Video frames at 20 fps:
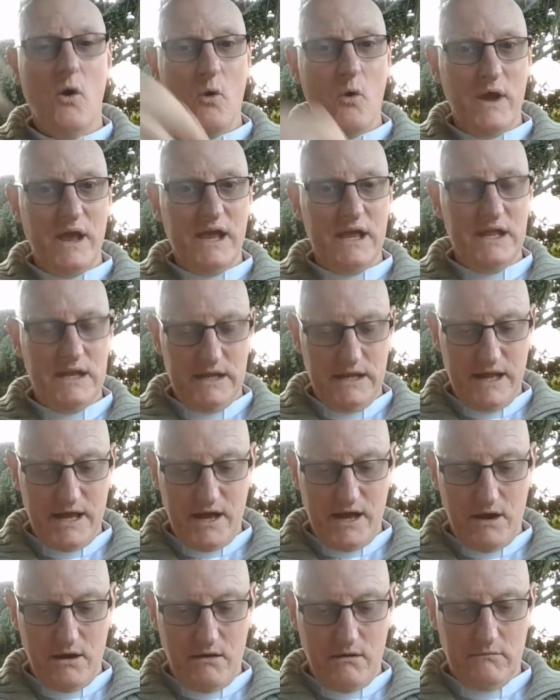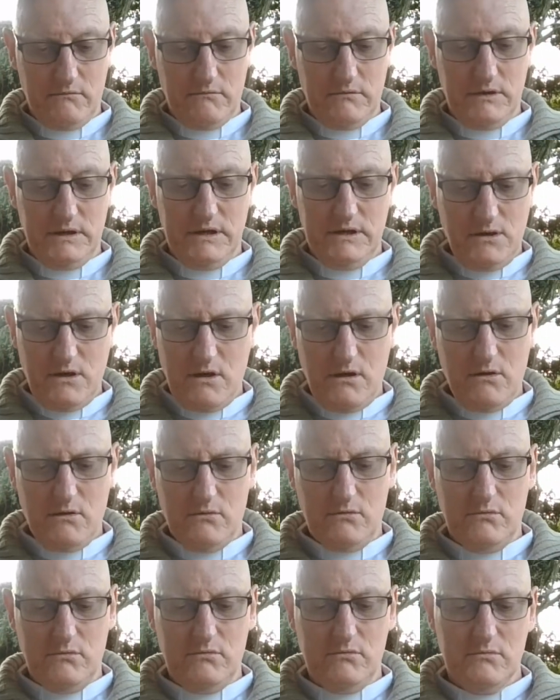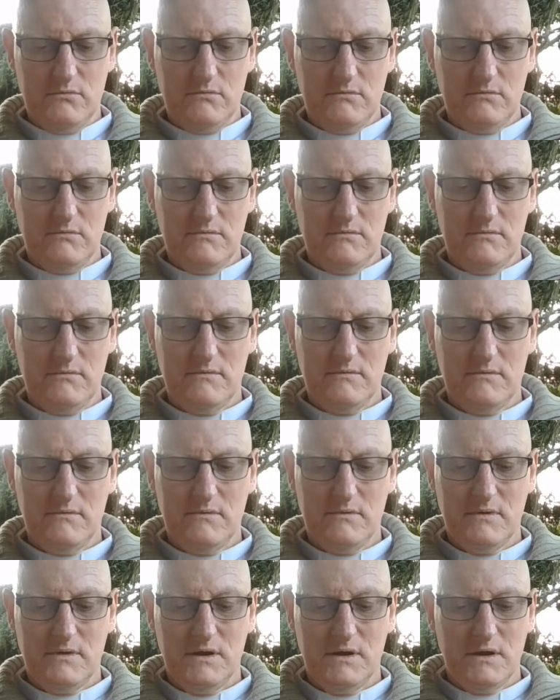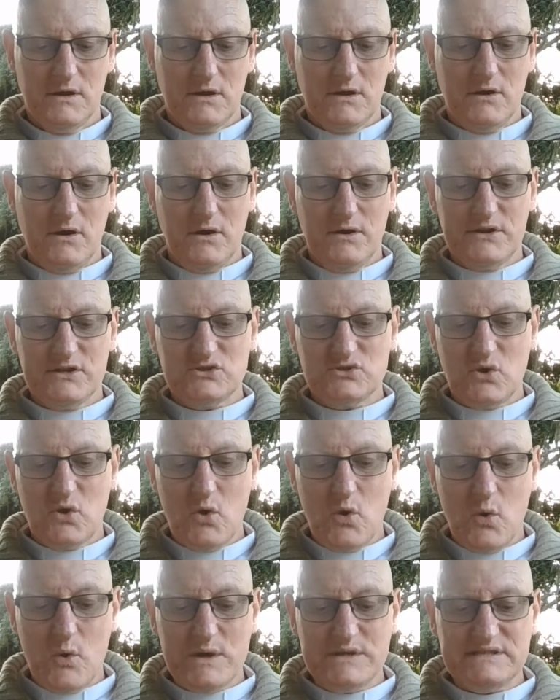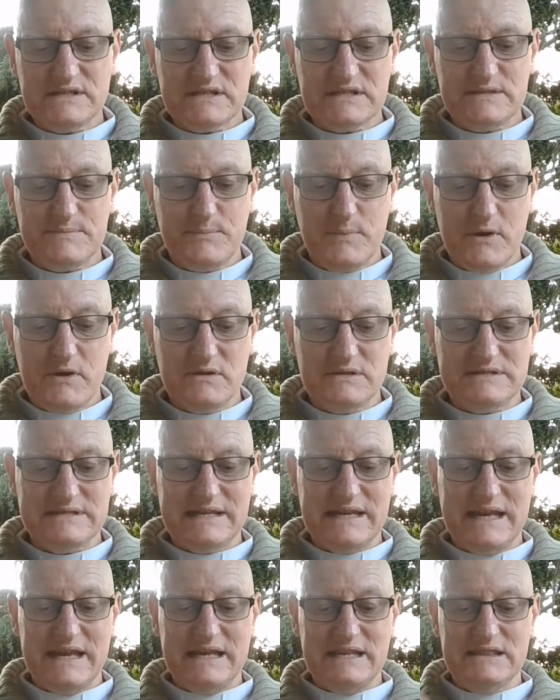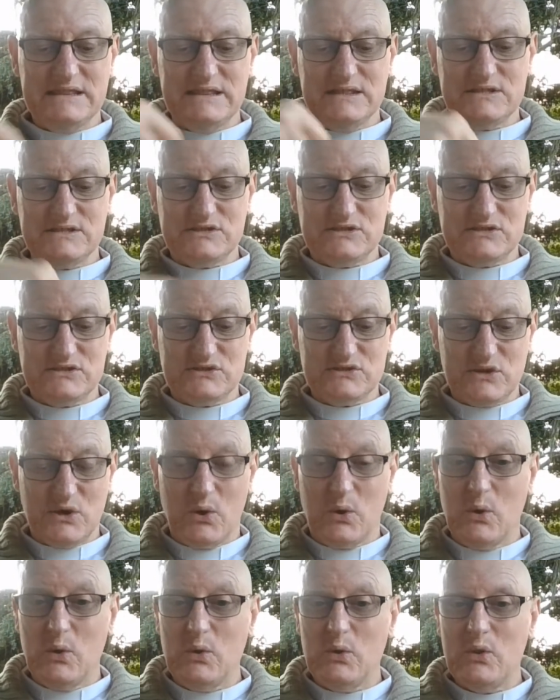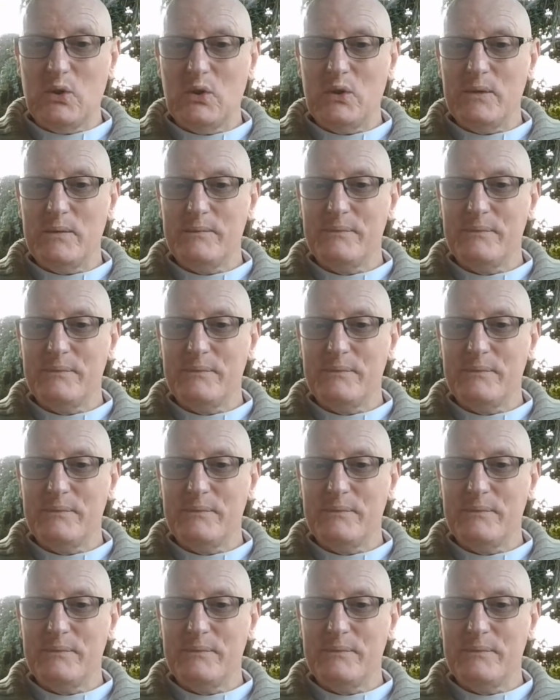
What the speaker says: or in here only. No. God is always experienced in the soul,